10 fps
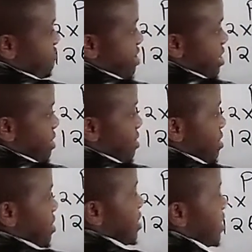3 here.
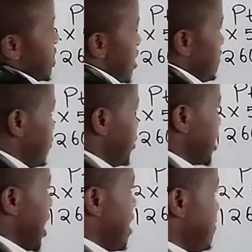Therefore, we
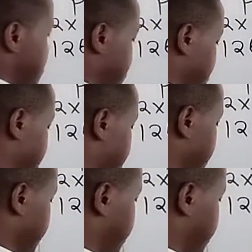shall have 5